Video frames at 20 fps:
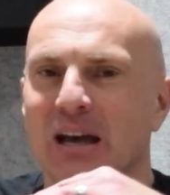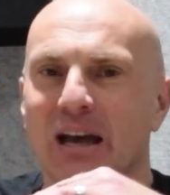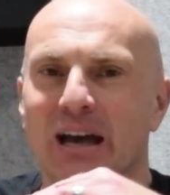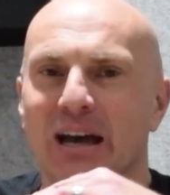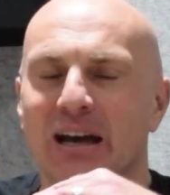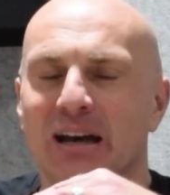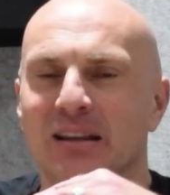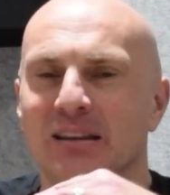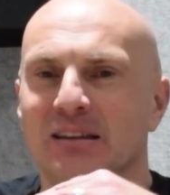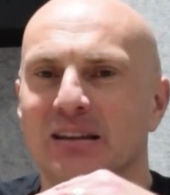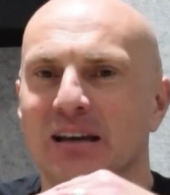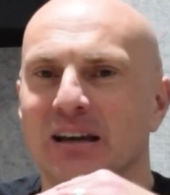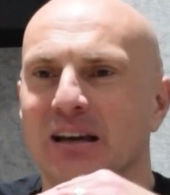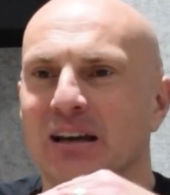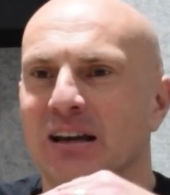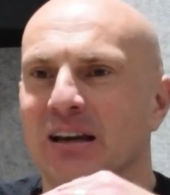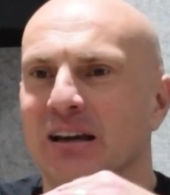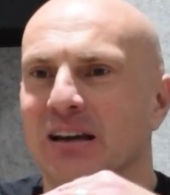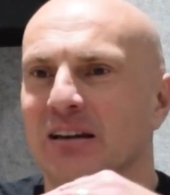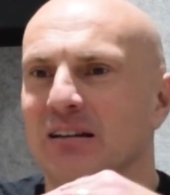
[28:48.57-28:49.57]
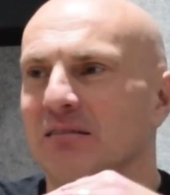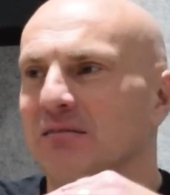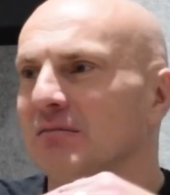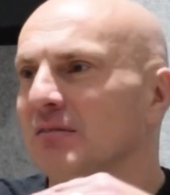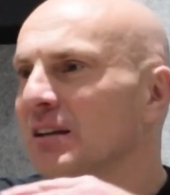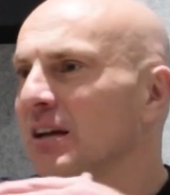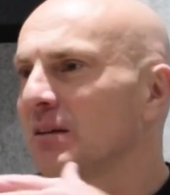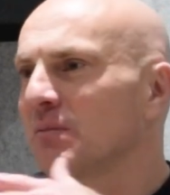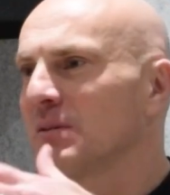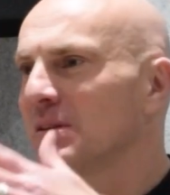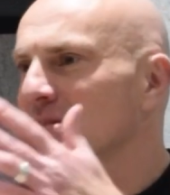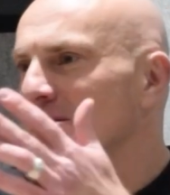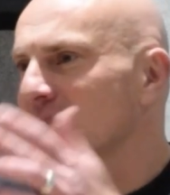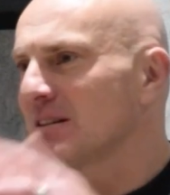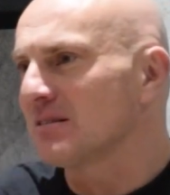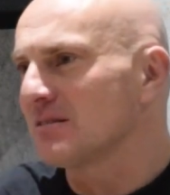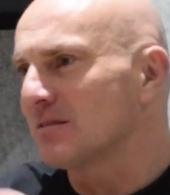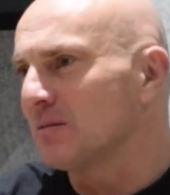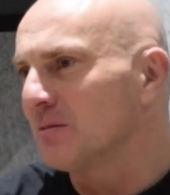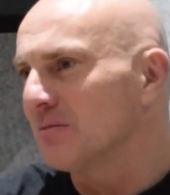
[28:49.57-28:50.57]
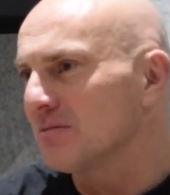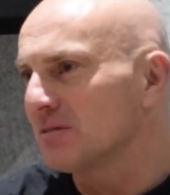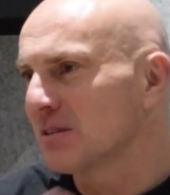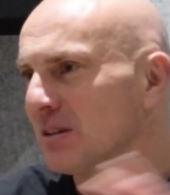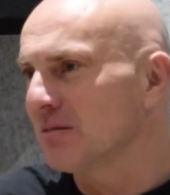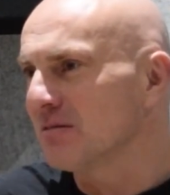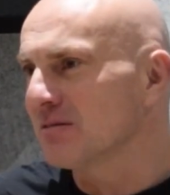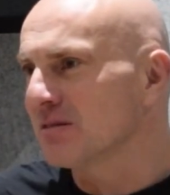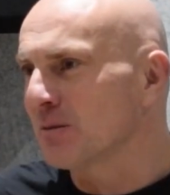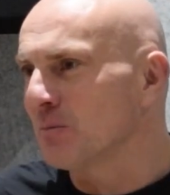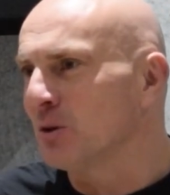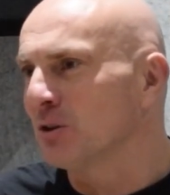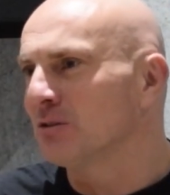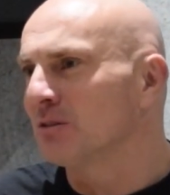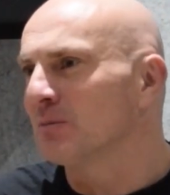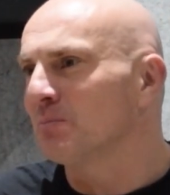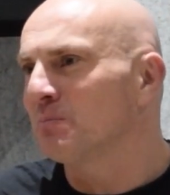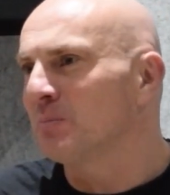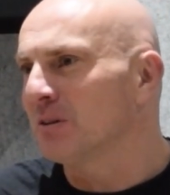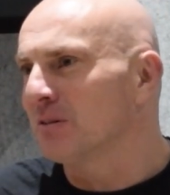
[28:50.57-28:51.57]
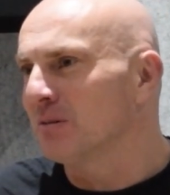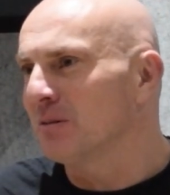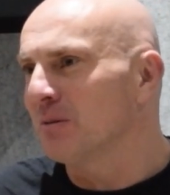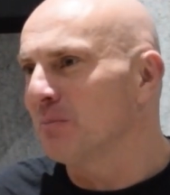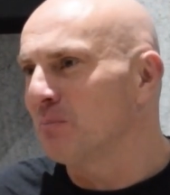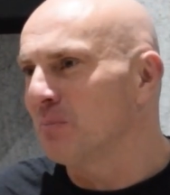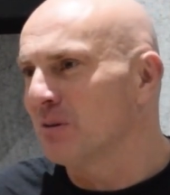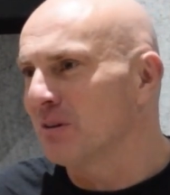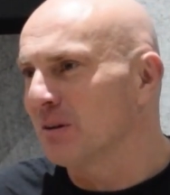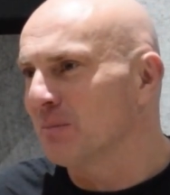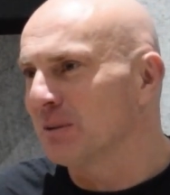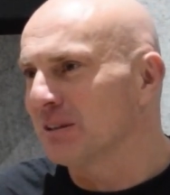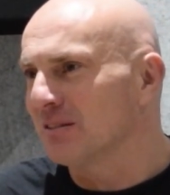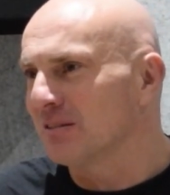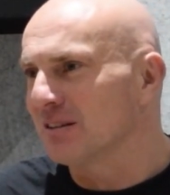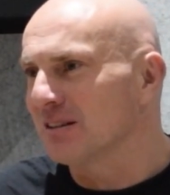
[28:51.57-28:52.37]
And like we discussed, the modern perimeter